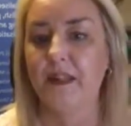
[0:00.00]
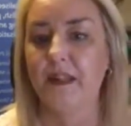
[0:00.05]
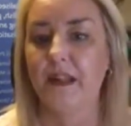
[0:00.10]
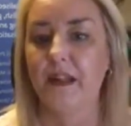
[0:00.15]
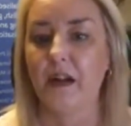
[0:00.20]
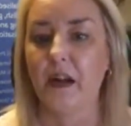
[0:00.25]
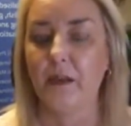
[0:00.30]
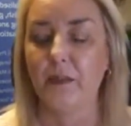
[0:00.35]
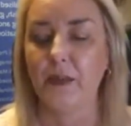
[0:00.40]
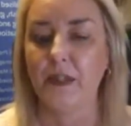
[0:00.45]
that
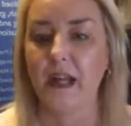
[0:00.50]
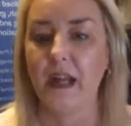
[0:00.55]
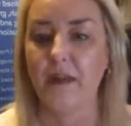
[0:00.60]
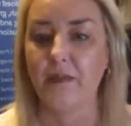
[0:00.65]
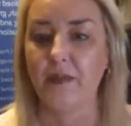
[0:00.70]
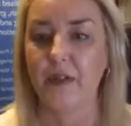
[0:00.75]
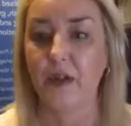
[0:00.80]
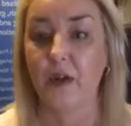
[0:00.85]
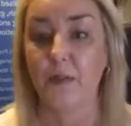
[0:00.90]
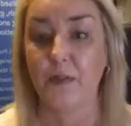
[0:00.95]
I would
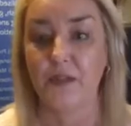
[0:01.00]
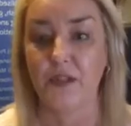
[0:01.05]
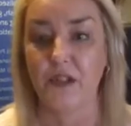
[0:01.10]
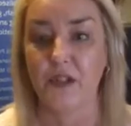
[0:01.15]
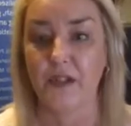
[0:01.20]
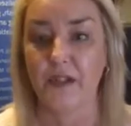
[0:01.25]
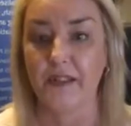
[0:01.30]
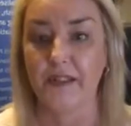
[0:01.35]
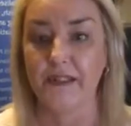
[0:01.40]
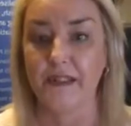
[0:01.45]
have the
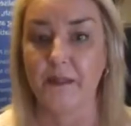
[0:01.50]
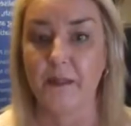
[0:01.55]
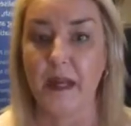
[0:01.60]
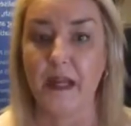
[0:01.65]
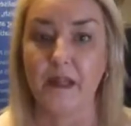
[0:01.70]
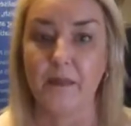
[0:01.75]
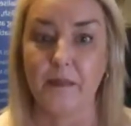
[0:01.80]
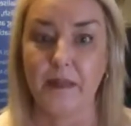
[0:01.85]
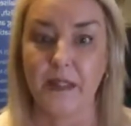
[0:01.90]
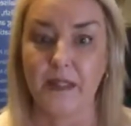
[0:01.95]
opportunity to
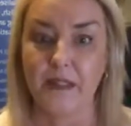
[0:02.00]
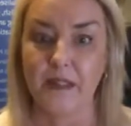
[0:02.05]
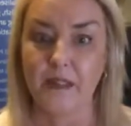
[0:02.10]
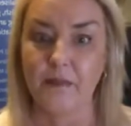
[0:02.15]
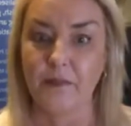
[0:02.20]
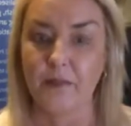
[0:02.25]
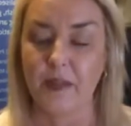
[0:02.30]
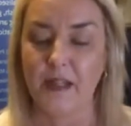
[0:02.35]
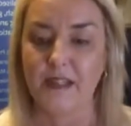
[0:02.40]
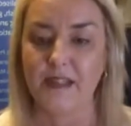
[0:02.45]
make a bigger
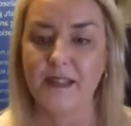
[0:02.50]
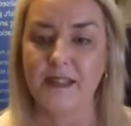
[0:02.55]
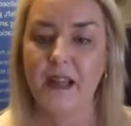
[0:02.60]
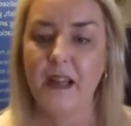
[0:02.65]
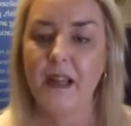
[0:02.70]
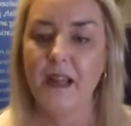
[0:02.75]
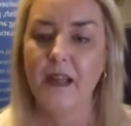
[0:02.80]
difference,